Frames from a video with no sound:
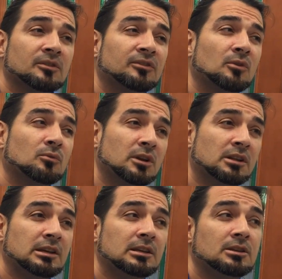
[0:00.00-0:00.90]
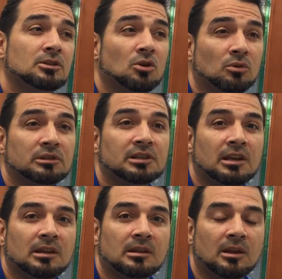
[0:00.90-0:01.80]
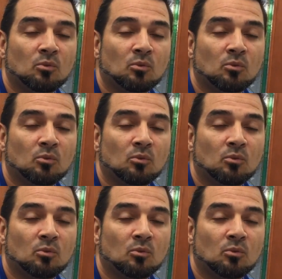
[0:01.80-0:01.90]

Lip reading: So really, you only tend,